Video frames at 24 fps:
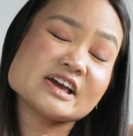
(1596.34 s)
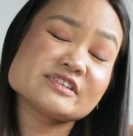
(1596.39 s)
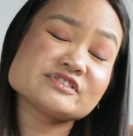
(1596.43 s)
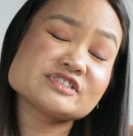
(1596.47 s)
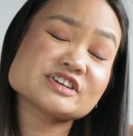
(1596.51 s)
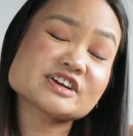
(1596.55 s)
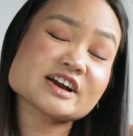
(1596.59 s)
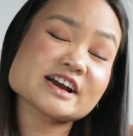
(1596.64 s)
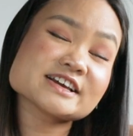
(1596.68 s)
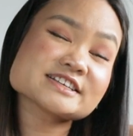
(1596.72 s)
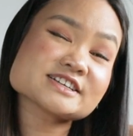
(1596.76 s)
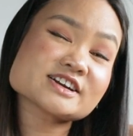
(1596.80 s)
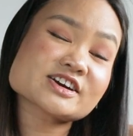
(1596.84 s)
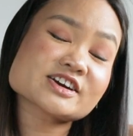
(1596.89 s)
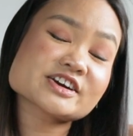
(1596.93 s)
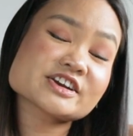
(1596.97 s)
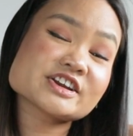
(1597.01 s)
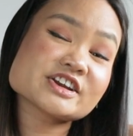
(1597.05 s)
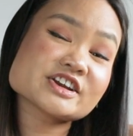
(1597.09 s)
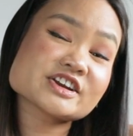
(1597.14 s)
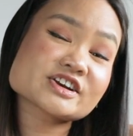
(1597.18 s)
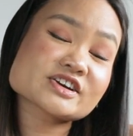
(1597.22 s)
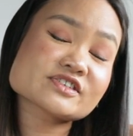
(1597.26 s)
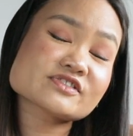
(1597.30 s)
If you guys are
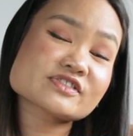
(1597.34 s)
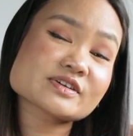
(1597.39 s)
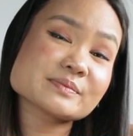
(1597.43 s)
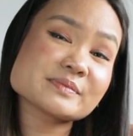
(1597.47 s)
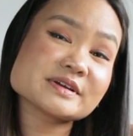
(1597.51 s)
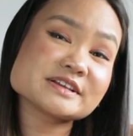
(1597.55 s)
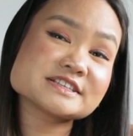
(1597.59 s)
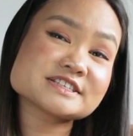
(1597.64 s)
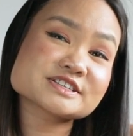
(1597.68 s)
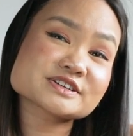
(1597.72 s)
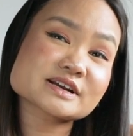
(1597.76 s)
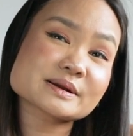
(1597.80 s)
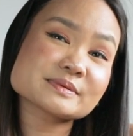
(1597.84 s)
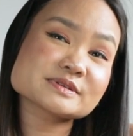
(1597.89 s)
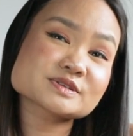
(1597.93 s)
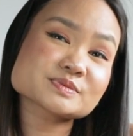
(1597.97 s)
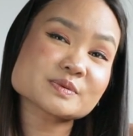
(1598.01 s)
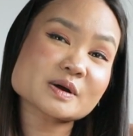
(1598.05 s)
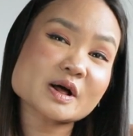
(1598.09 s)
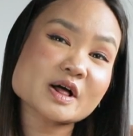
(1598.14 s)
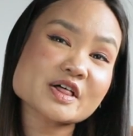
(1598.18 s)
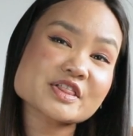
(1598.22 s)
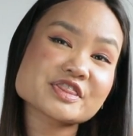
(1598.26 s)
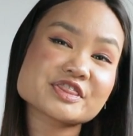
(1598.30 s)
here from Instagram as
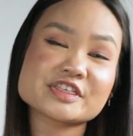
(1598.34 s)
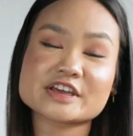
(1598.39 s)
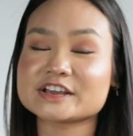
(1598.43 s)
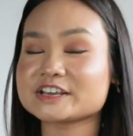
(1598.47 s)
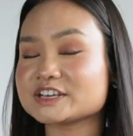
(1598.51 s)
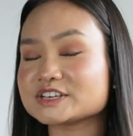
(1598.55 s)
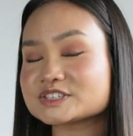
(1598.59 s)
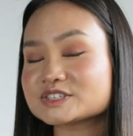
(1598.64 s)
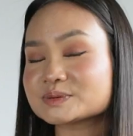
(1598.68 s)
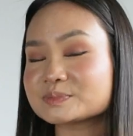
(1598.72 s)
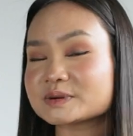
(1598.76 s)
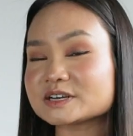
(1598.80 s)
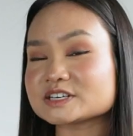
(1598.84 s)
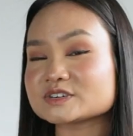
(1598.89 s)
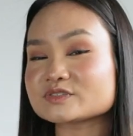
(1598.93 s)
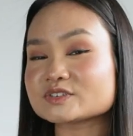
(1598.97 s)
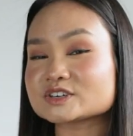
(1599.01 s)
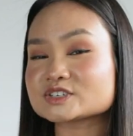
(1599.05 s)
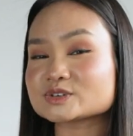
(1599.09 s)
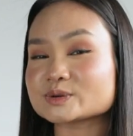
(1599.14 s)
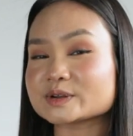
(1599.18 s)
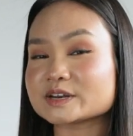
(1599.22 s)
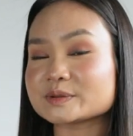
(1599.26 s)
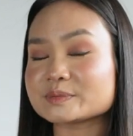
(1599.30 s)
well, thank you so much
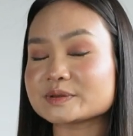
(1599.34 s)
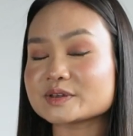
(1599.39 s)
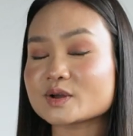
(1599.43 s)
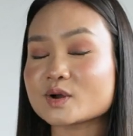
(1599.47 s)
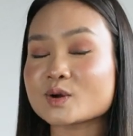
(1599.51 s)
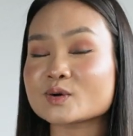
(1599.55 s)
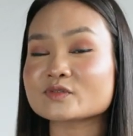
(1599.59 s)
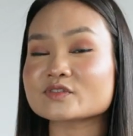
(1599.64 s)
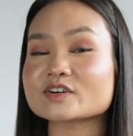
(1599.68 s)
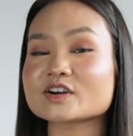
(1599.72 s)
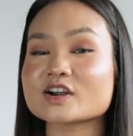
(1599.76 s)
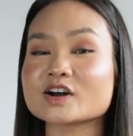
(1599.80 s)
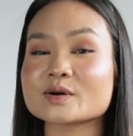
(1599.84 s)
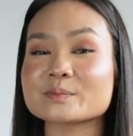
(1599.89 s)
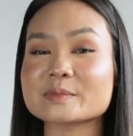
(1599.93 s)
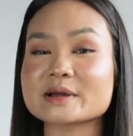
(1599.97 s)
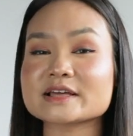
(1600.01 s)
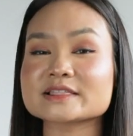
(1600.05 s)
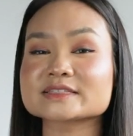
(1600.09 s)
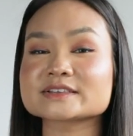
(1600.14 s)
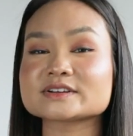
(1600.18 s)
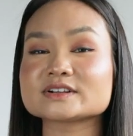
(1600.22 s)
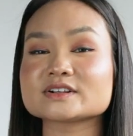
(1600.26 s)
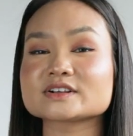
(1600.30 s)
for joining me over on my
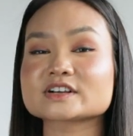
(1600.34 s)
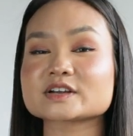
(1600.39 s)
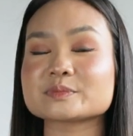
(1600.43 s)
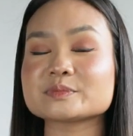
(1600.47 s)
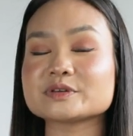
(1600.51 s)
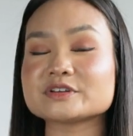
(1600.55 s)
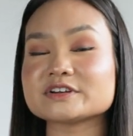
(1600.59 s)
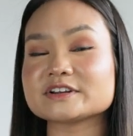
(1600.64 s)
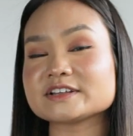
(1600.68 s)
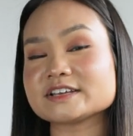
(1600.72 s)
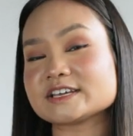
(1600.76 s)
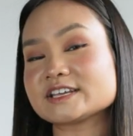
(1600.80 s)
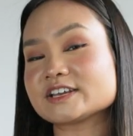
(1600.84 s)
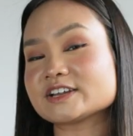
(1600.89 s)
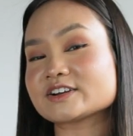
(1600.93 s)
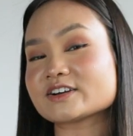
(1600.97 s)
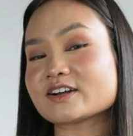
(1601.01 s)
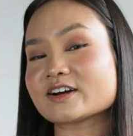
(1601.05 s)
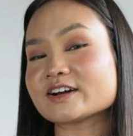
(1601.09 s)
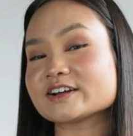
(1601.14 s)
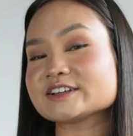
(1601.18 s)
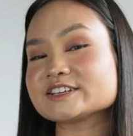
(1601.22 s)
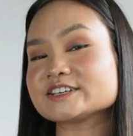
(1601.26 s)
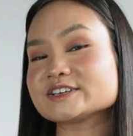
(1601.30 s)
little community here
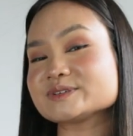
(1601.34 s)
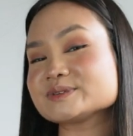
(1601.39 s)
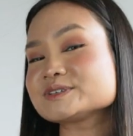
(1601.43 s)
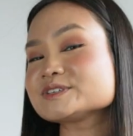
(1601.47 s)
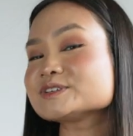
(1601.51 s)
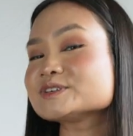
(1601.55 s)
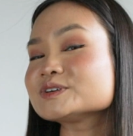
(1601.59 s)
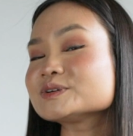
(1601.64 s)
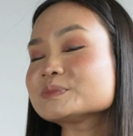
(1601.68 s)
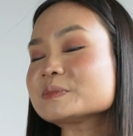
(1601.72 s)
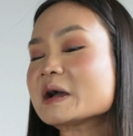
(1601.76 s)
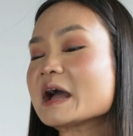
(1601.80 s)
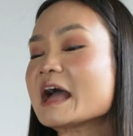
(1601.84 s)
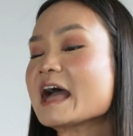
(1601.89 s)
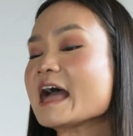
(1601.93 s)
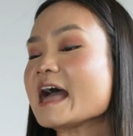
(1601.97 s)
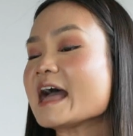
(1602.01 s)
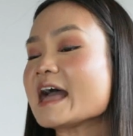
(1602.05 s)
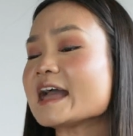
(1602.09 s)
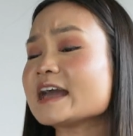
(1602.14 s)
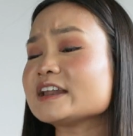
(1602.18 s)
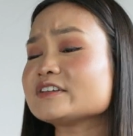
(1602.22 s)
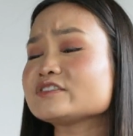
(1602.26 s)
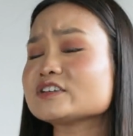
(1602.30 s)
on YouTube.
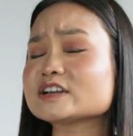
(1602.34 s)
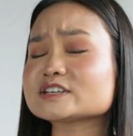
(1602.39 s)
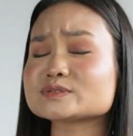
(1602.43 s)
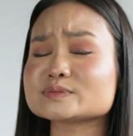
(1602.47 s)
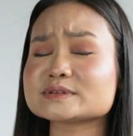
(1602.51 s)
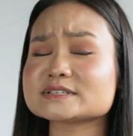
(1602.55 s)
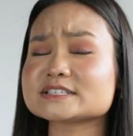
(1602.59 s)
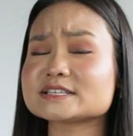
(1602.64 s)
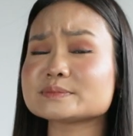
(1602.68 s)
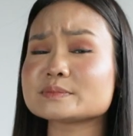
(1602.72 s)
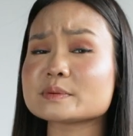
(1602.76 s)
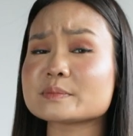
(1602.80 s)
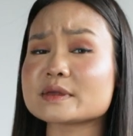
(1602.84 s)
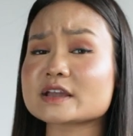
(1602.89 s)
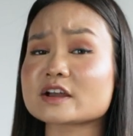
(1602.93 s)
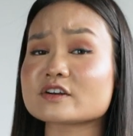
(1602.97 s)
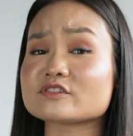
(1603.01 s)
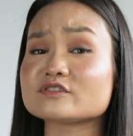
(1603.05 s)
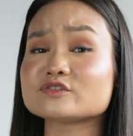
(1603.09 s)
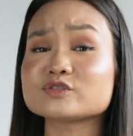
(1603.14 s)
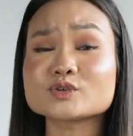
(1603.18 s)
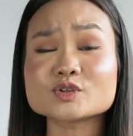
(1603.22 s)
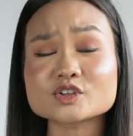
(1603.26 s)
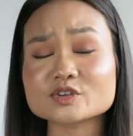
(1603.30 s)
And if you guys want to see me make a
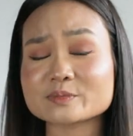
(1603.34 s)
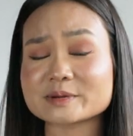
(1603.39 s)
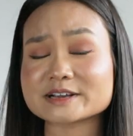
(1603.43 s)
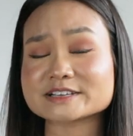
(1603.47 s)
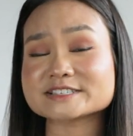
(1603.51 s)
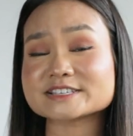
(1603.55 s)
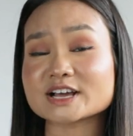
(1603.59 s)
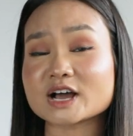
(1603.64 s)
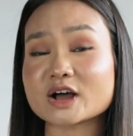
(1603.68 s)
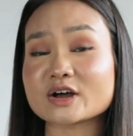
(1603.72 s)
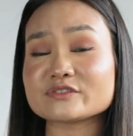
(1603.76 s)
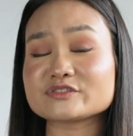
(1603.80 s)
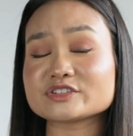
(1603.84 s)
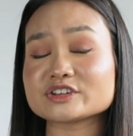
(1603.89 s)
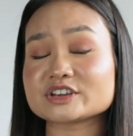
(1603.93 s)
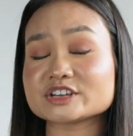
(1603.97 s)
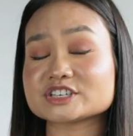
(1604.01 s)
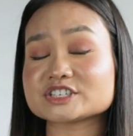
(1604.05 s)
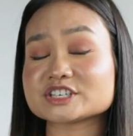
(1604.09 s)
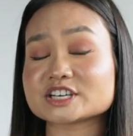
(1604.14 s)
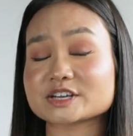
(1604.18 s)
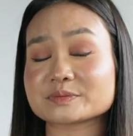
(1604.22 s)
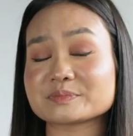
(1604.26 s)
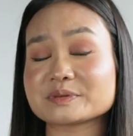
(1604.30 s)
fool of myself, you
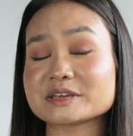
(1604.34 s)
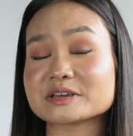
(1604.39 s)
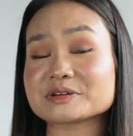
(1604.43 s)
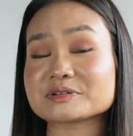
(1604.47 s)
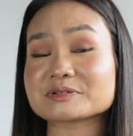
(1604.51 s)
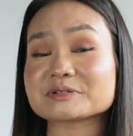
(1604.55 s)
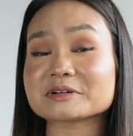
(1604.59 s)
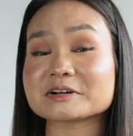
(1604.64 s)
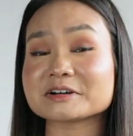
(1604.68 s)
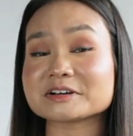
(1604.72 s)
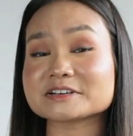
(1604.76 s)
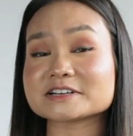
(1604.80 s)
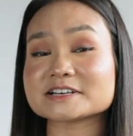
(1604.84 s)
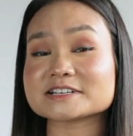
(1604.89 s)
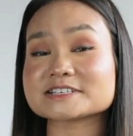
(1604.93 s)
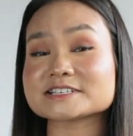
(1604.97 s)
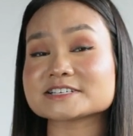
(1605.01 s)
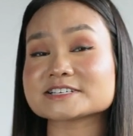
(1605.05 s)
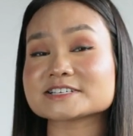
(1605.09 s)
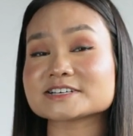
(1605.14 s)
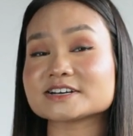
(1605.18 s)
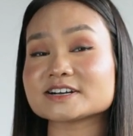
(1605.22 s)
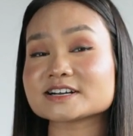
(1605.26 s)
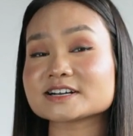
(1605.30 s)
can check me out on
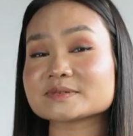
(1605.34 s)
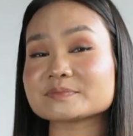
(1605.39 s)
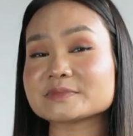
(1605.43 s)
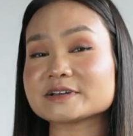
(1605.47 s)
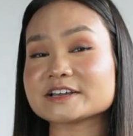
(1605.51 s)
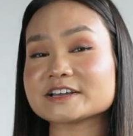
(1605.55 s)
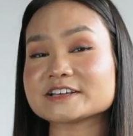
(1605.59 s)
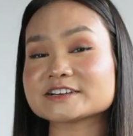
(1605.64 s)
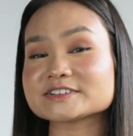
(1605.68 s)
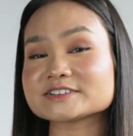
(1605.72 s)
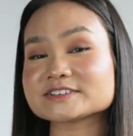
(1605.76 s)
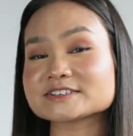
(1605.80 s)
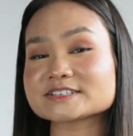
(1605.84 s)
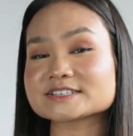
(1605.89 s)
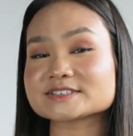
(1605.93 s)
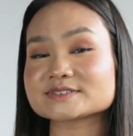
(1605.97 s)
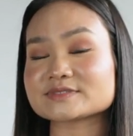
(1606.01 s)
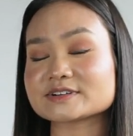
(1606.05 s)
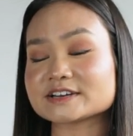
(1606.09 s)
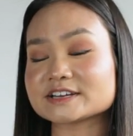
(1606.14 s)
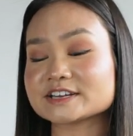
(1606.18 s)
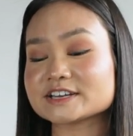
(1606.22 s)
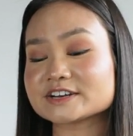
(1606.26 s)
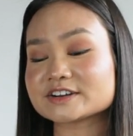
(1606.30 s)
TikTok. My handle is
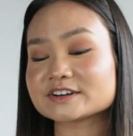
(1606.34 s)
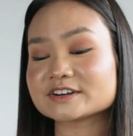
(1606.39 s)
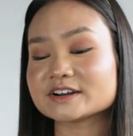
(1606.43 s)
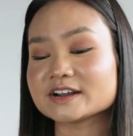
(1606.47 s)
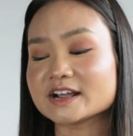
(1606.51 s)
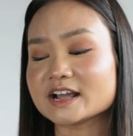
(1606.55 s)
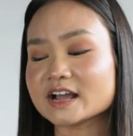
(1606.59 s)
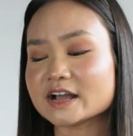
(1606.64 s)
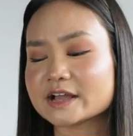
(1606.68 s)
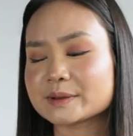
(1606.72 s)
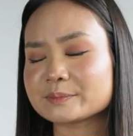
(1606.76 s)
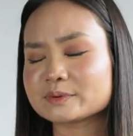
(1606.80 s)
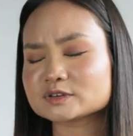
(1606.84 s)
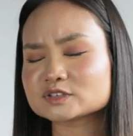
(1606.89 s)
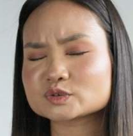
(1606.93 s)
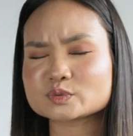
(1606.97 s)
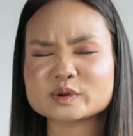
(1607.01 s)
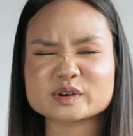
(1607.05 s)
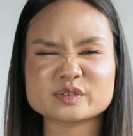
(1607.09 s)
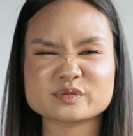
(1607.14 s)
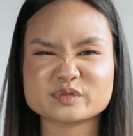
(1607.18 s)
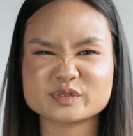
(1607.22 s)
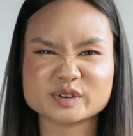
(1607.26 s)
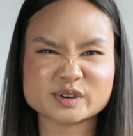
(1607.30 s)
right here. I post
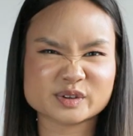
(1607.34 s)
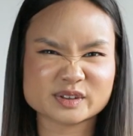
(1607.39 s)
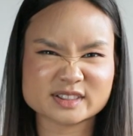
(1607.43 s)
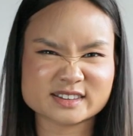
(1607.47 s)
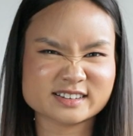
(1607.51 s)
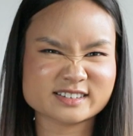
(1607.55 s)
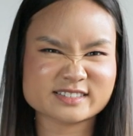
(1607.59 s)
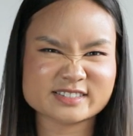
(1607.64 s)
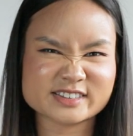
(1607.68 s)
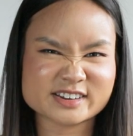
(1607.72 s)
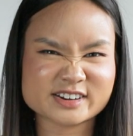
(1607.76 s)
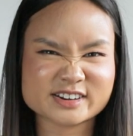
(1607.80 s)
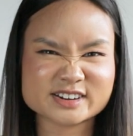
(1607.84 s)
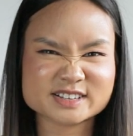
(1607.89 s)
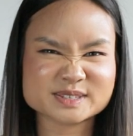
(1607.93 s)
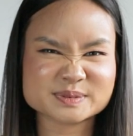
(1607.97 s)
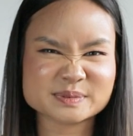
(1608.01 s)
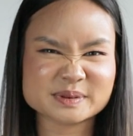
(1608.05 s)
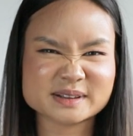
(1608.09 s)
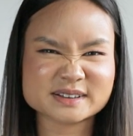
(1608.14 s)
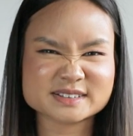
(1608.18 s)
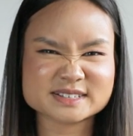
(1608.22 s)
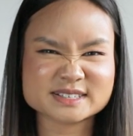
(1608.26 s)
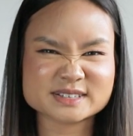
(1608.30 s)
quite frequently on there as
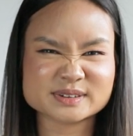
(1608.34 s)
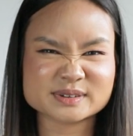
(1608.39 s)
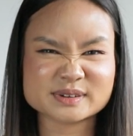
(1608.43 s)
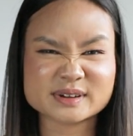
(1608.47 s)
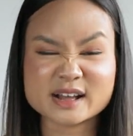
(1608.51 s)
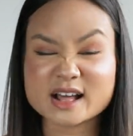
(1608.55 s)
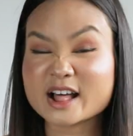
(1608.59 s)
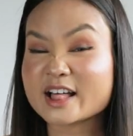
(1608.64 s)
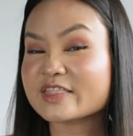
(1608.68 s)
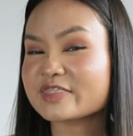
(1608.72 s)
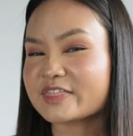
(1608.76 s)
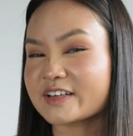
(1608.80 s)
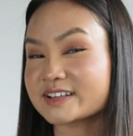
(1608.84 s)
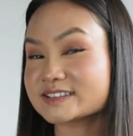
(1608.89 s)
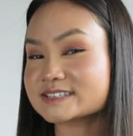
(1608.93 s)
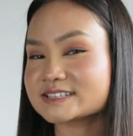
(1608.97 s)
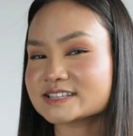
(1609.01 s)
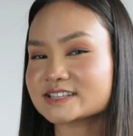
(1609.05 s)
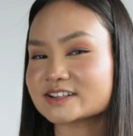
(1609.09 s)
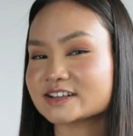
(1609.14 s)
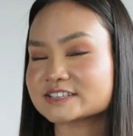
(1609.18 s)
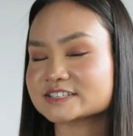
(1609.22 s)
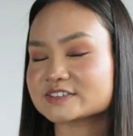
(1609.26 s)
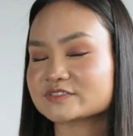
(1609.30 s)
well, so
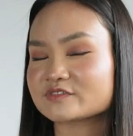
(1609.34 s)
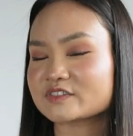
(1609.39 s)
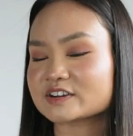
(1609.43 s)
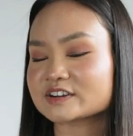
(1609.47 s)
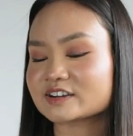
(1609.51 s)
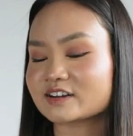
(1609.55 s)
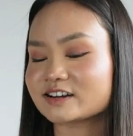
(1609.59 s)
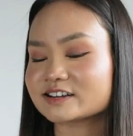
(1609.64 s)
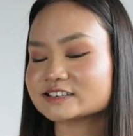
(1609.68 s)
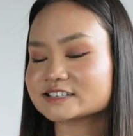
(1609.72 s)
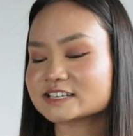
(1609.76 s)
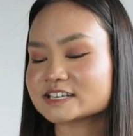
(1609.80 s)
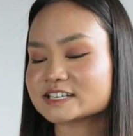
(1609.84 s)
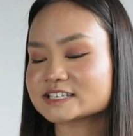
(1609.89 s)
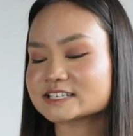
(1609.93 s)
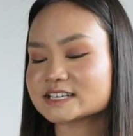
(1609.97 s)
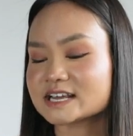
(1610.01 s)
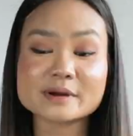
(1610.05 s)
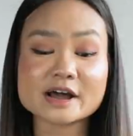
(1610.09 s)
that's lots of fun content.